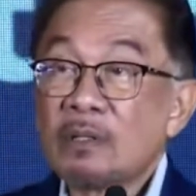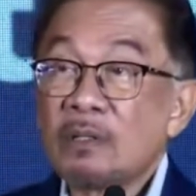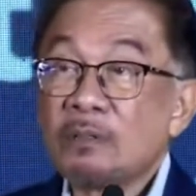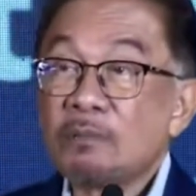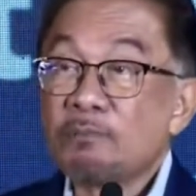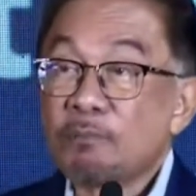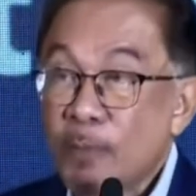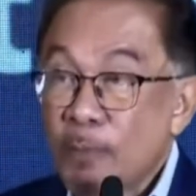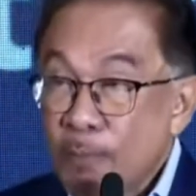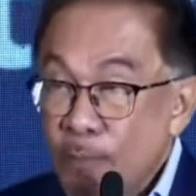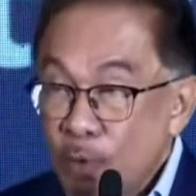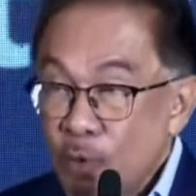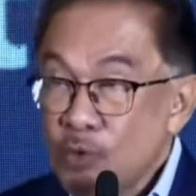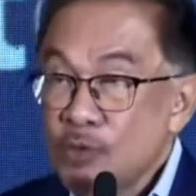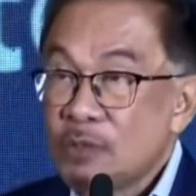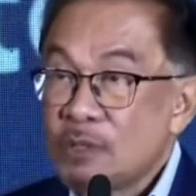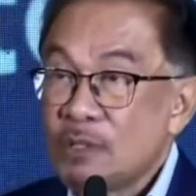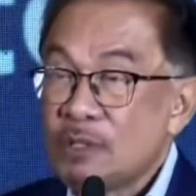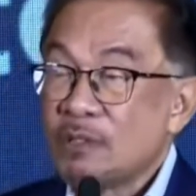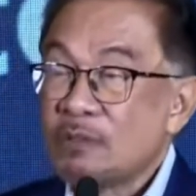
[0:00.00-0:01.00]

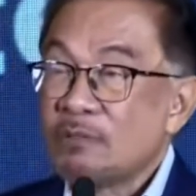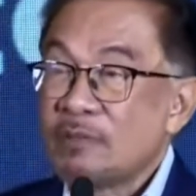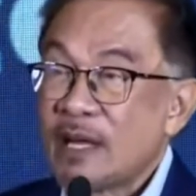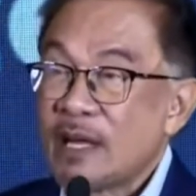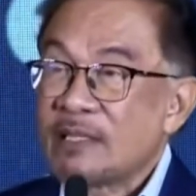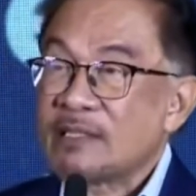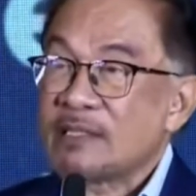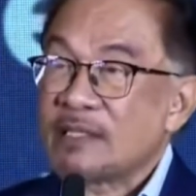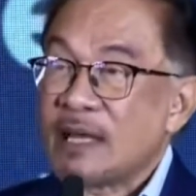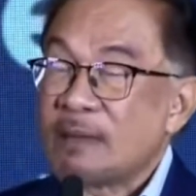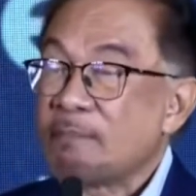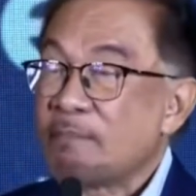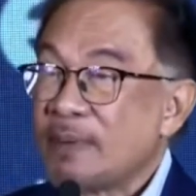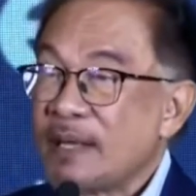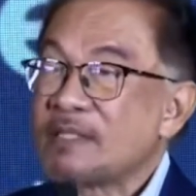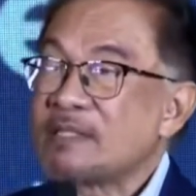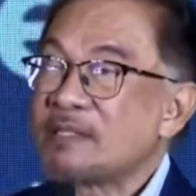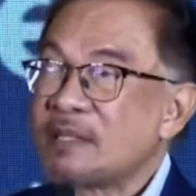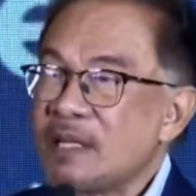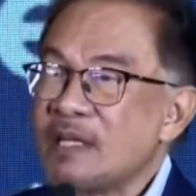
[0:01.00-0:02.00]
proposal, the ASEAN
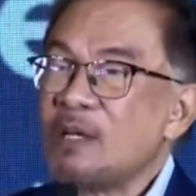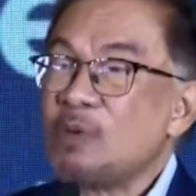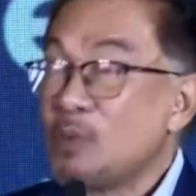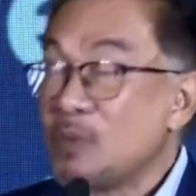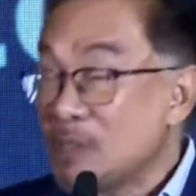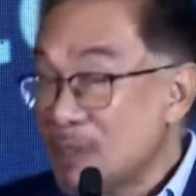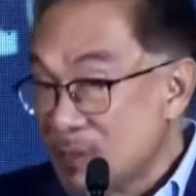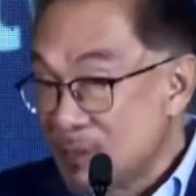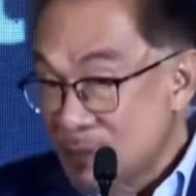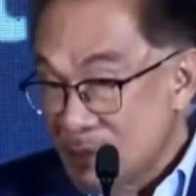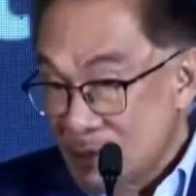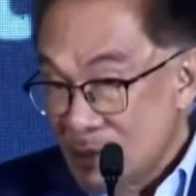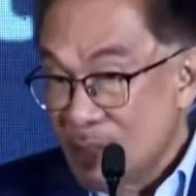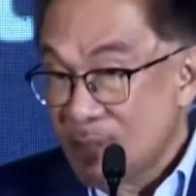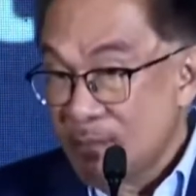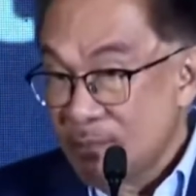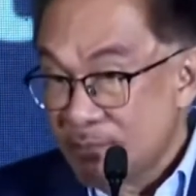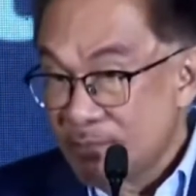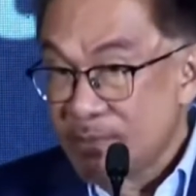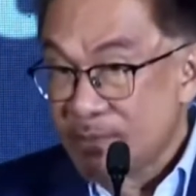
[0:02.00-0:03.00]
Plus 3, which is
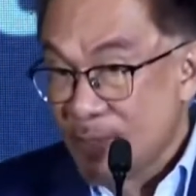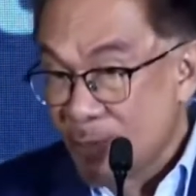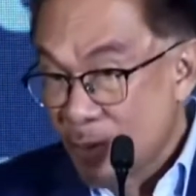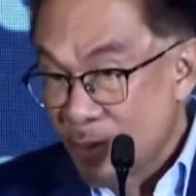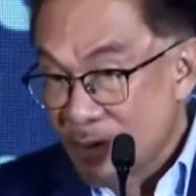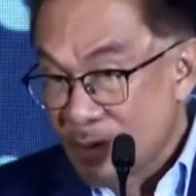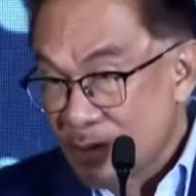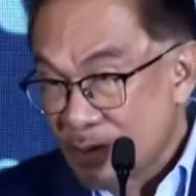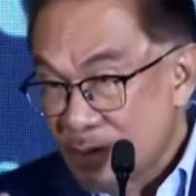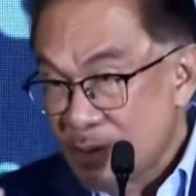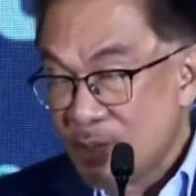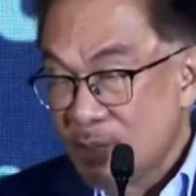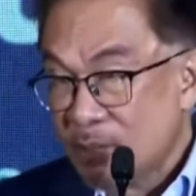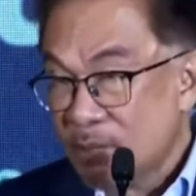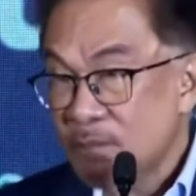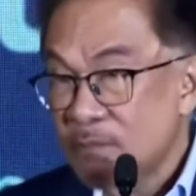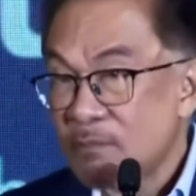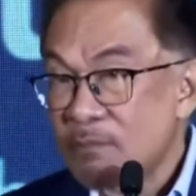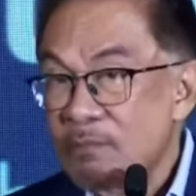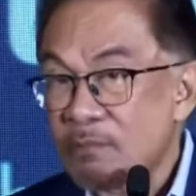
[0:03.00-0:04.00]
somewhat
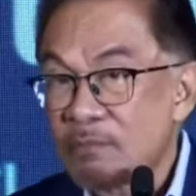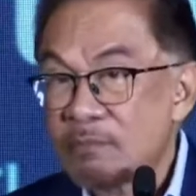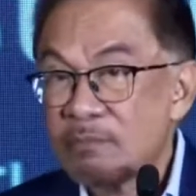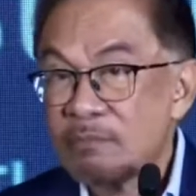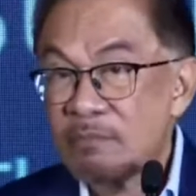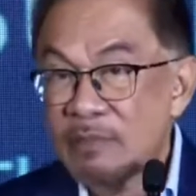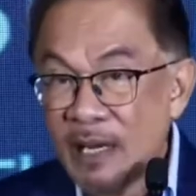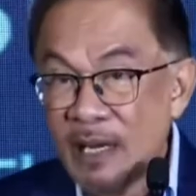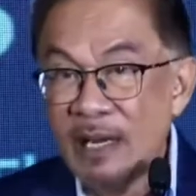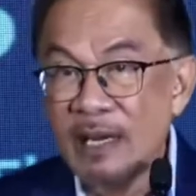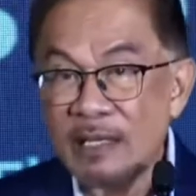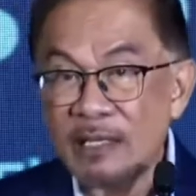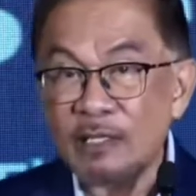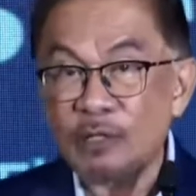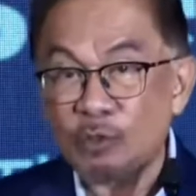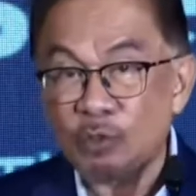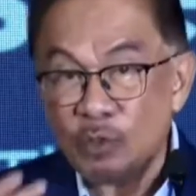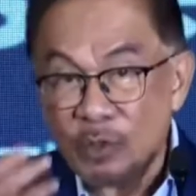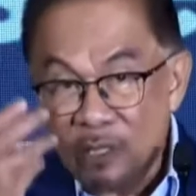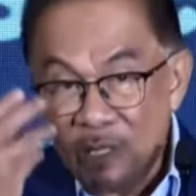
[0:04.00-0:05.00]
related
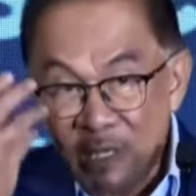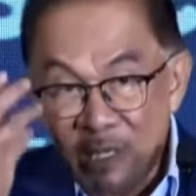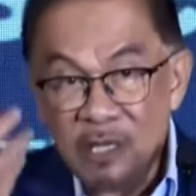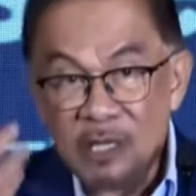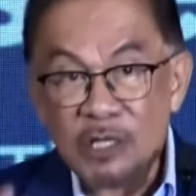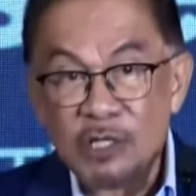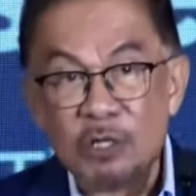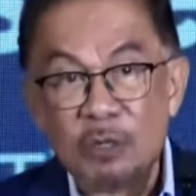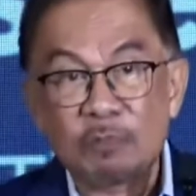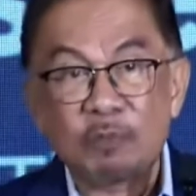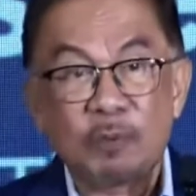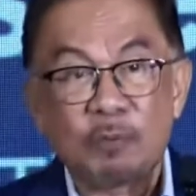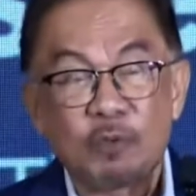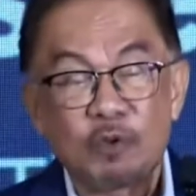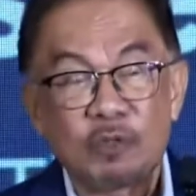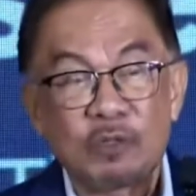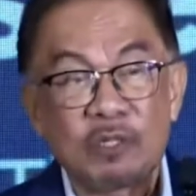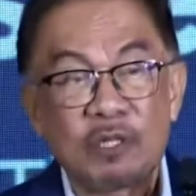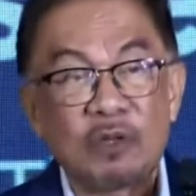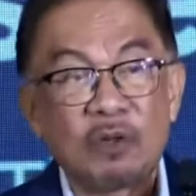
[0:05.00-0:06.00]
to the initial
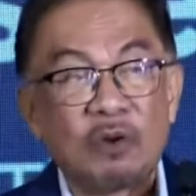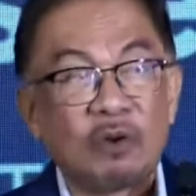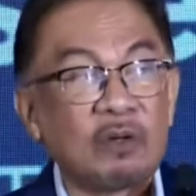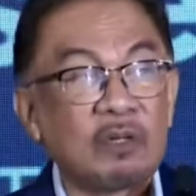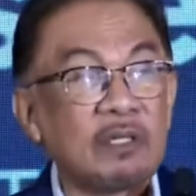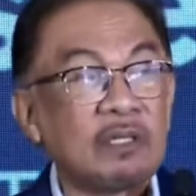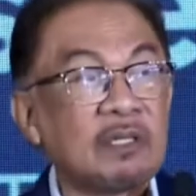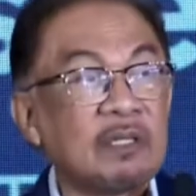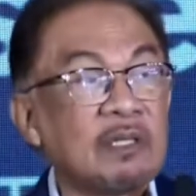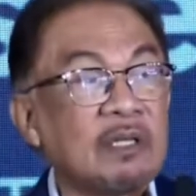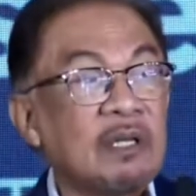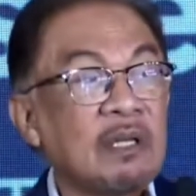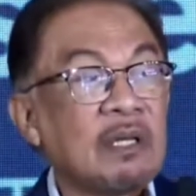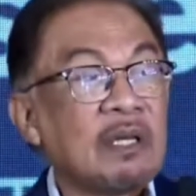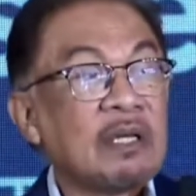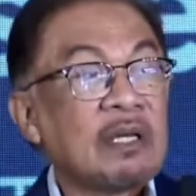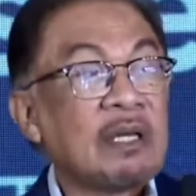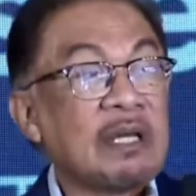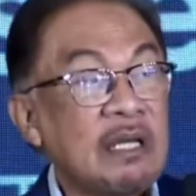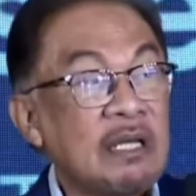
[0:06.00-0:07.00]
proposal on the
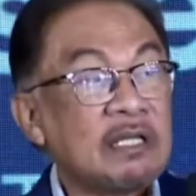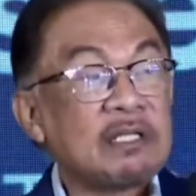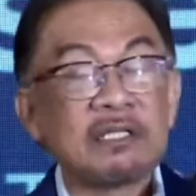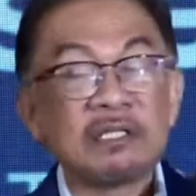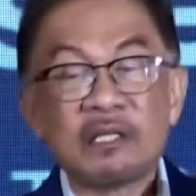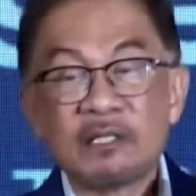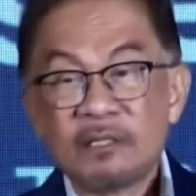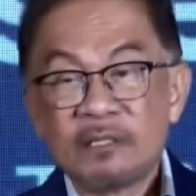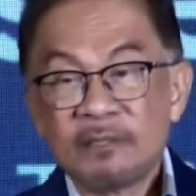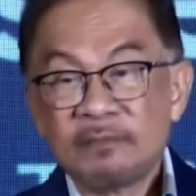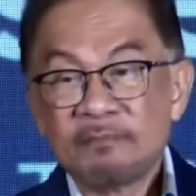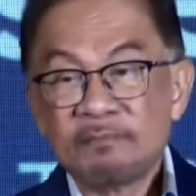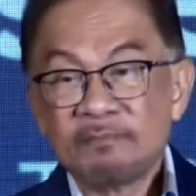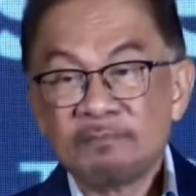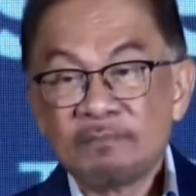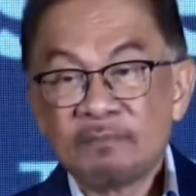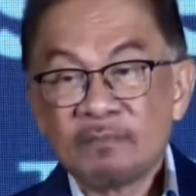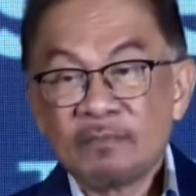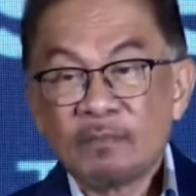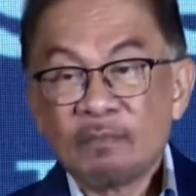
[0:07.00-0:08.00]
Asian
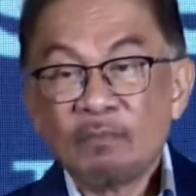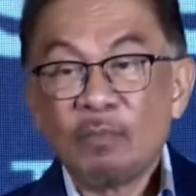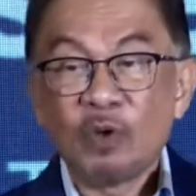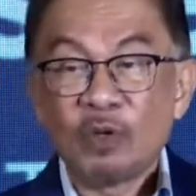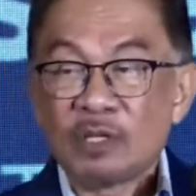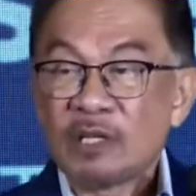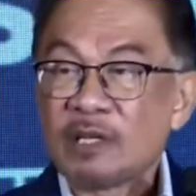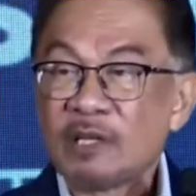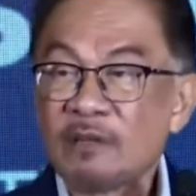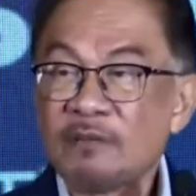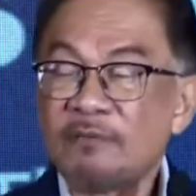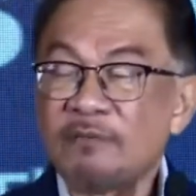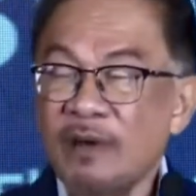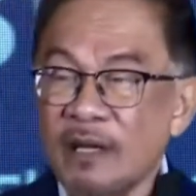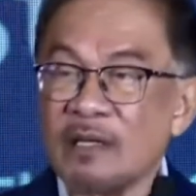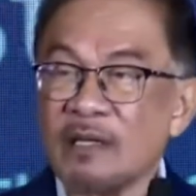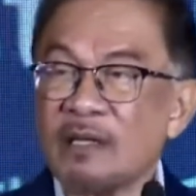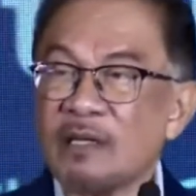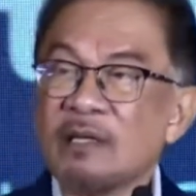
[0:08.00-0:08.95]
Monetary Fund,